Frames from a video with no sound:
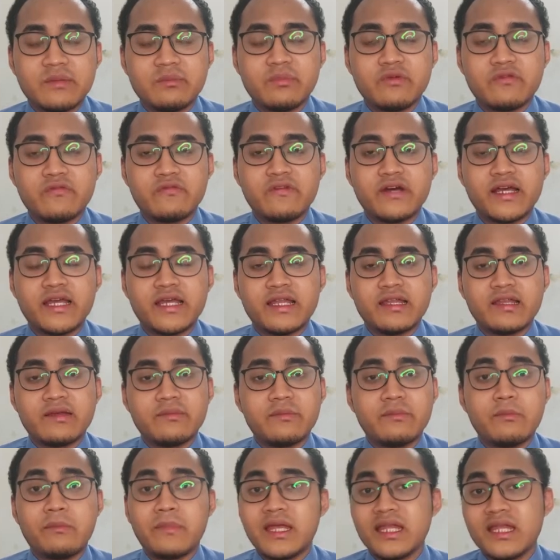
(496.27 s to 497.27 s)
can provide
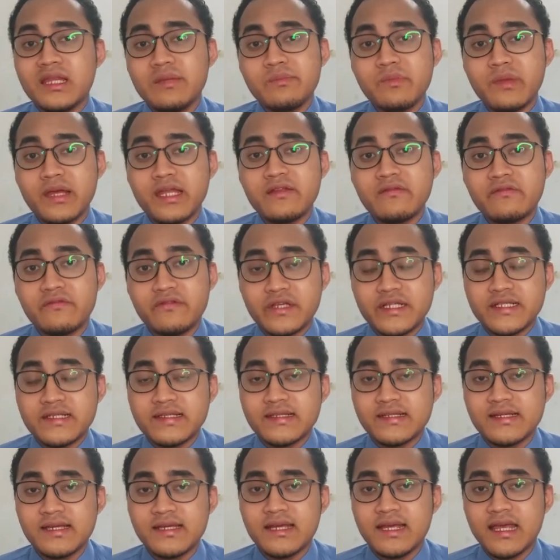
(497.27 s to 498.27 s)
many
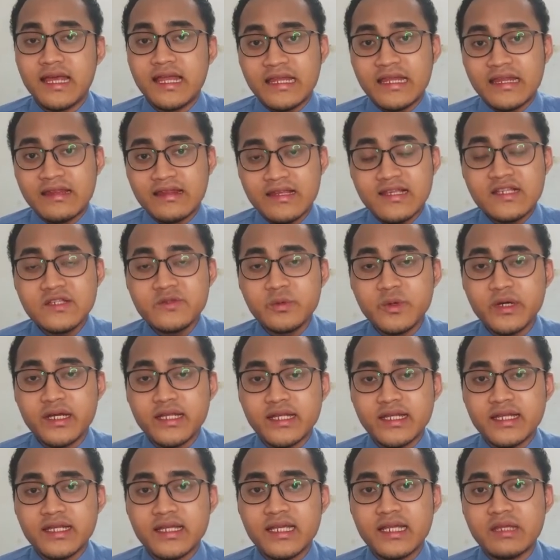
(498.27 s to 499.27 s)
benefits, and in this
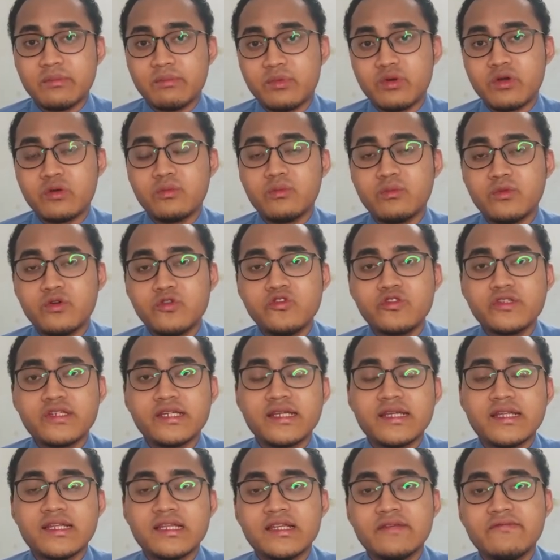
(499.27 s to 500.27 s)
one, it promotes
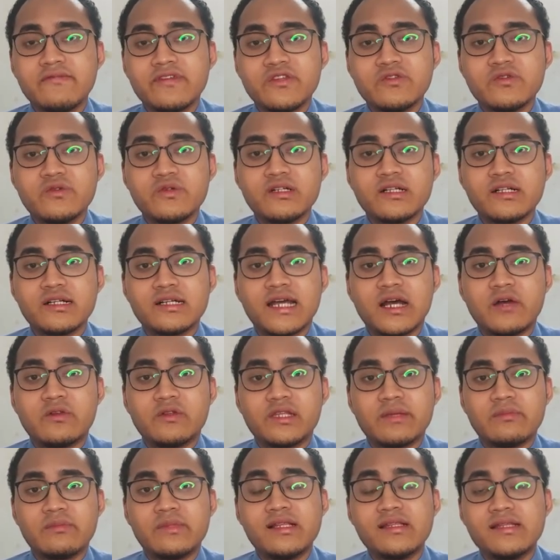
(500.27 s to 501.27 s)
individual
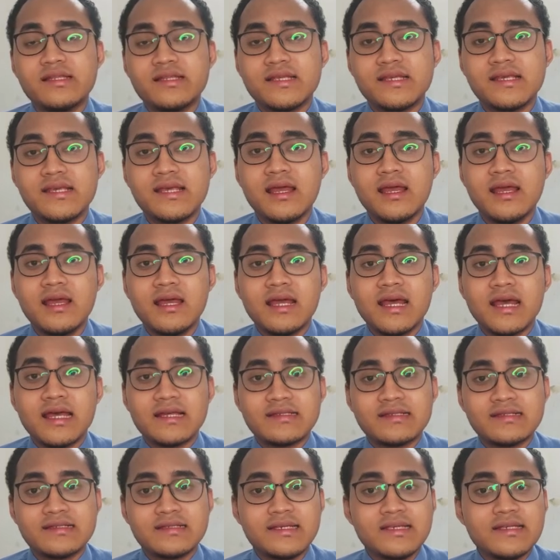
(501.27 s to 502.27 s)
accountability,
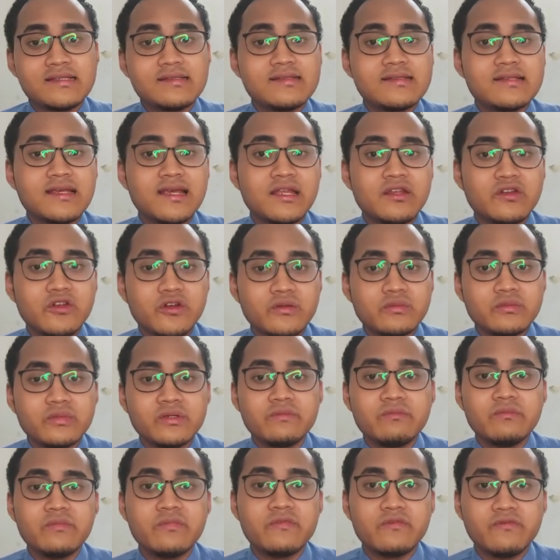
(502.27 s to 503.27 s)
as skits cannot
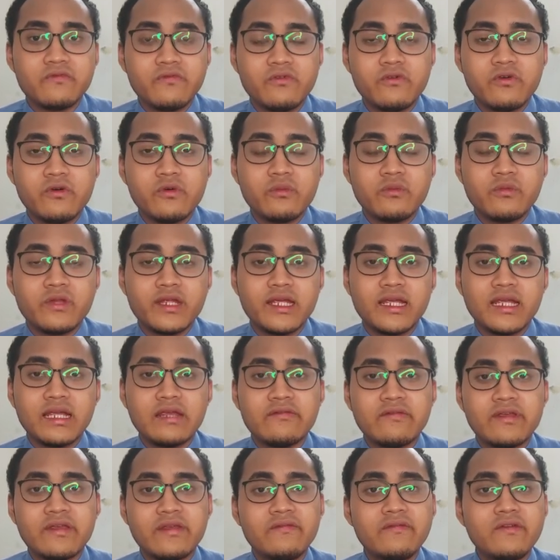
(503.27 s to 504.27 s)
be performed
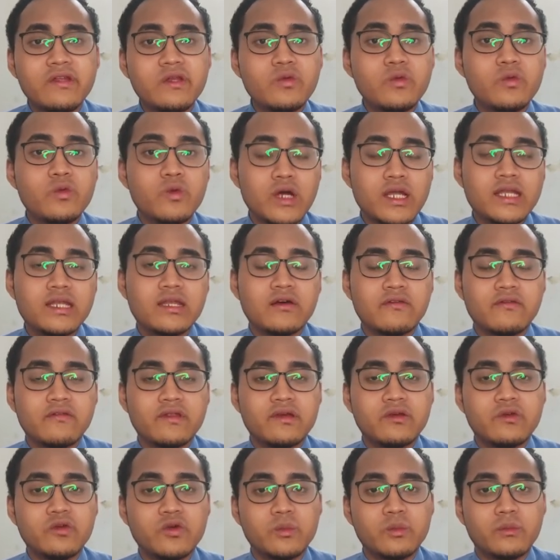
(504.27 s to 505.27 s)
if even one of
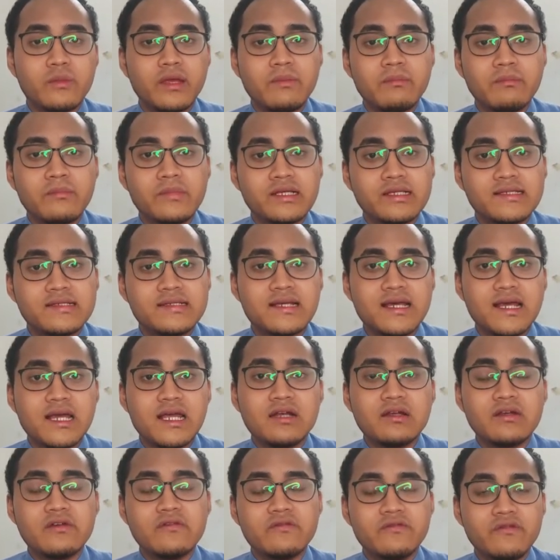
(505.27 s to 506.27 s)
the group members
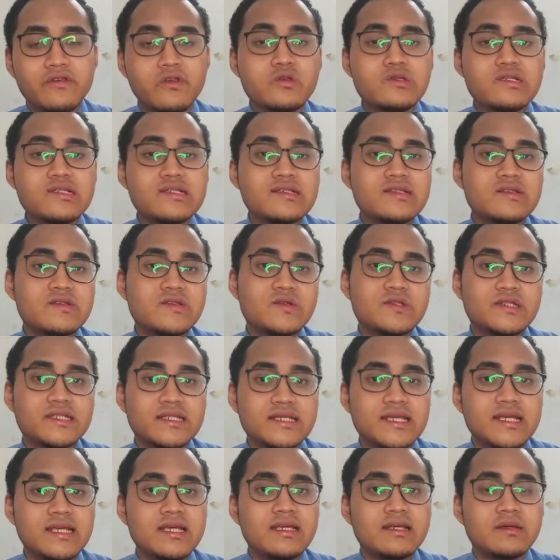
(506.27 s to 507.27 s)
refuses to
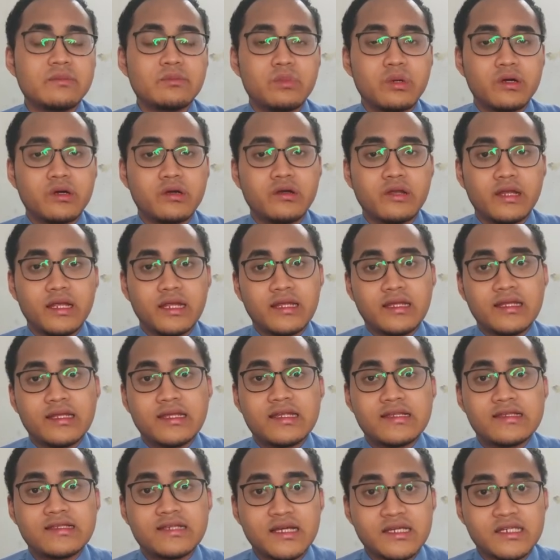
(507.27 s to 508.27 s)
take part in the
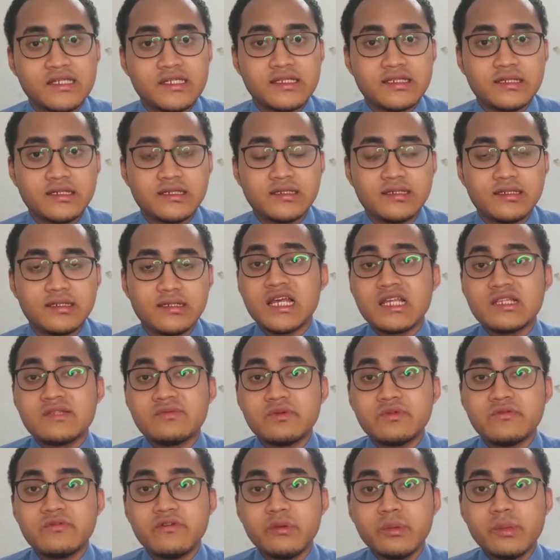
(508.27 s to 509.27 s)
discussion.
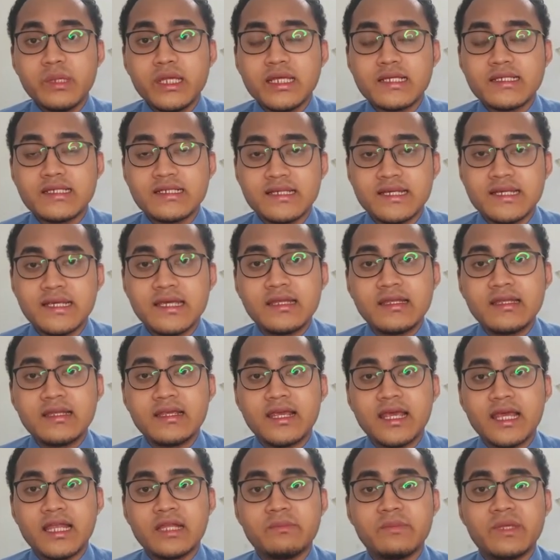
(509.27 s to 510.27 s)
As performing a skit
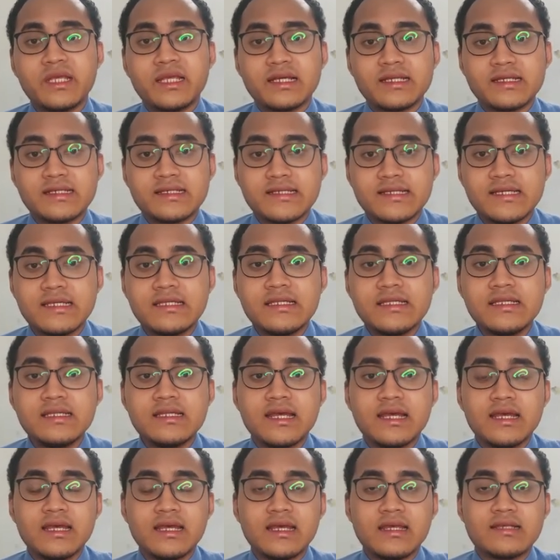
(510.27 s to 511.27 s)
can be
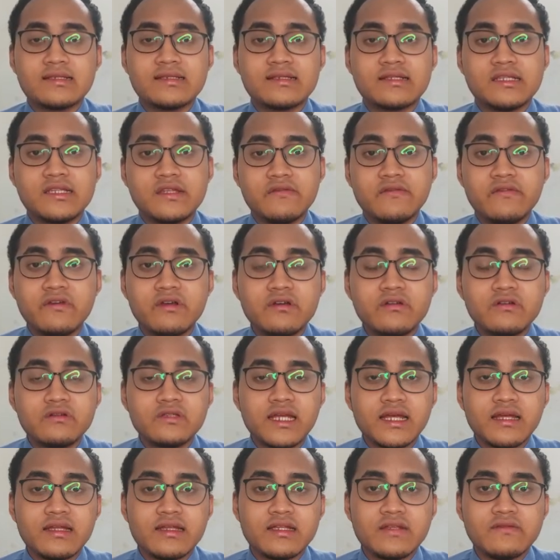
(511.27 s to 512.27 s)
considered as a
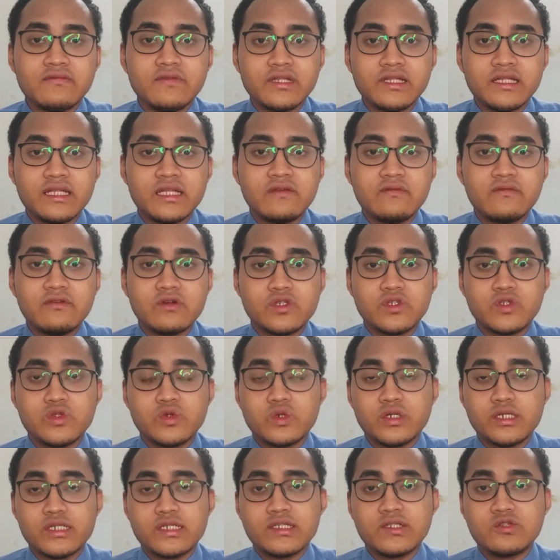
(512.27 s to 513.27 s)
difficult activity for
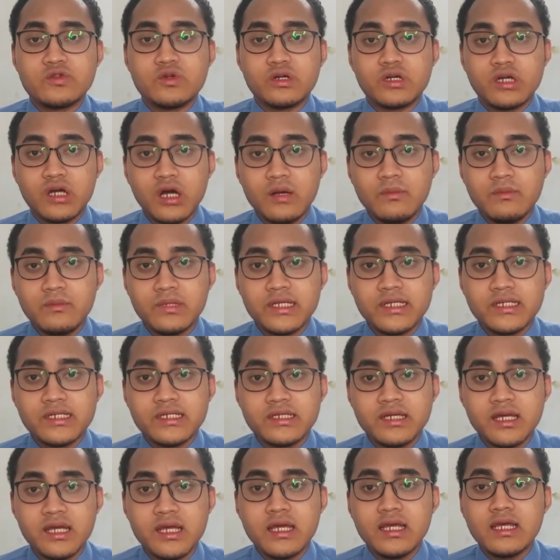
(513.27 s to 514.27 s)
students to
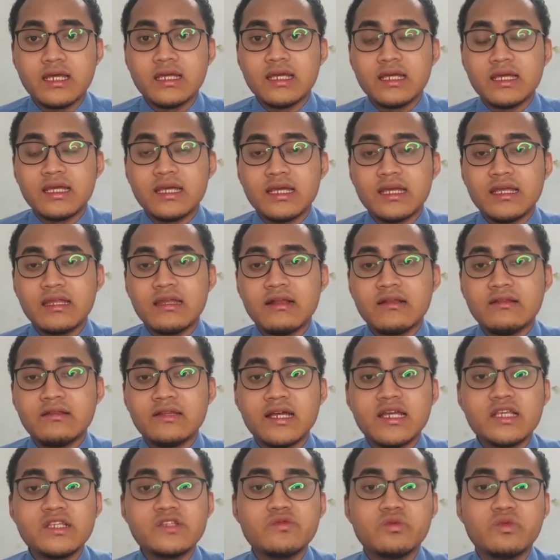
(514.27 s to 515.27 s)
accomplish, it
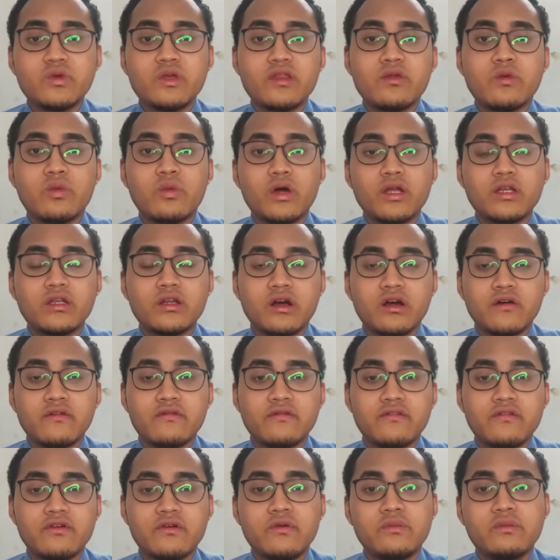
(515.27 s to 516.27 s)
aligns with one
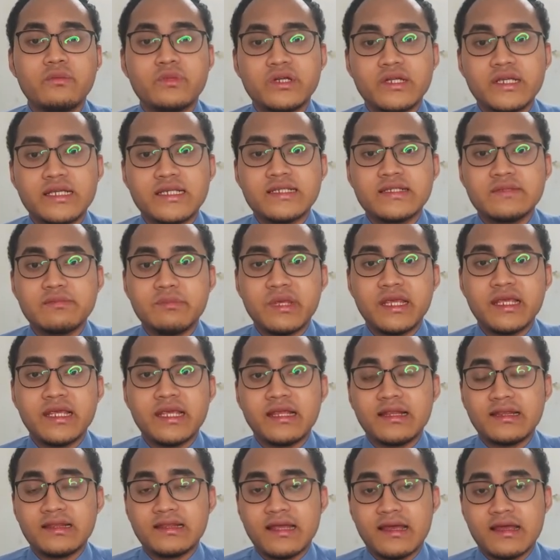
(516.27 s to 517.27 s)
of Thornberry's
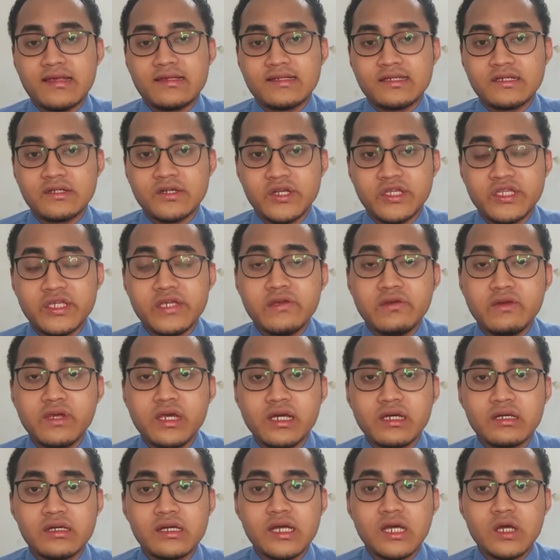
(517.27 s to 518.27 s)
speaking task
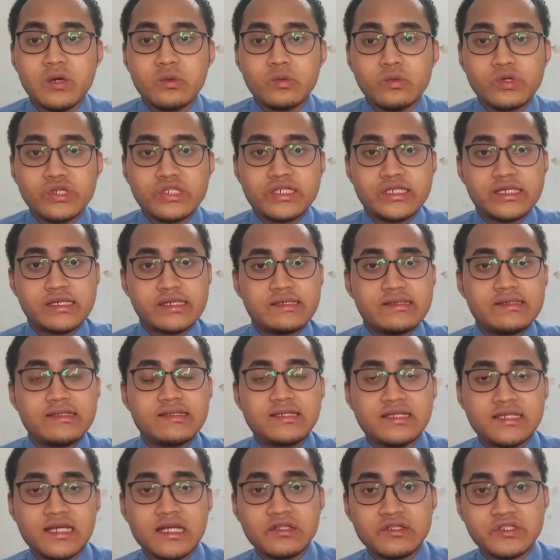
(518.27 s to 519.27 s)
criteria, which
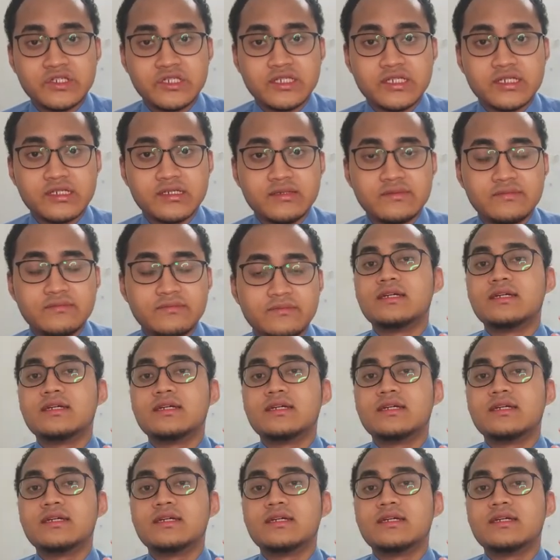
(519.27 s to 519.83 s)
is challenging.